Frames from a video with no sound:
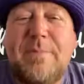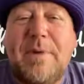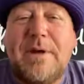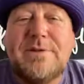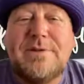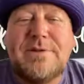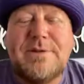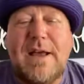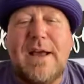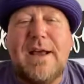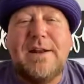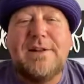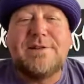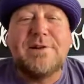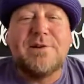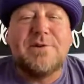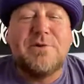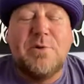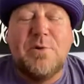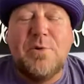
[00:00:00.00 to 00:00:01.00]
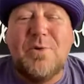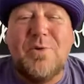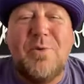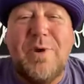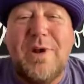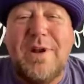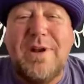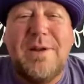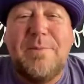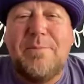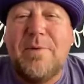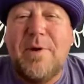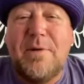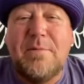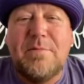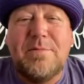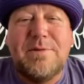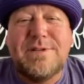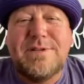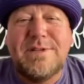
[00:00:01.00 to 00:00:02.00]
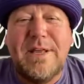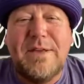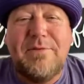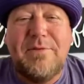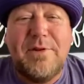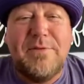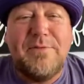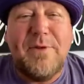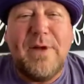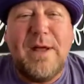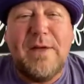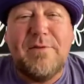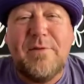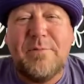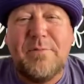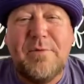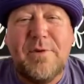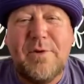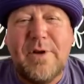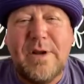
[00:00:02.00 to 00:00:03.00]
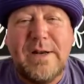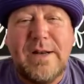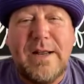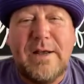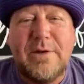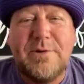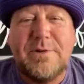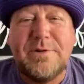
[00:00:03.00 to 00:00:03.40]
outside. It's a cool, windy, probably 75 up there right now,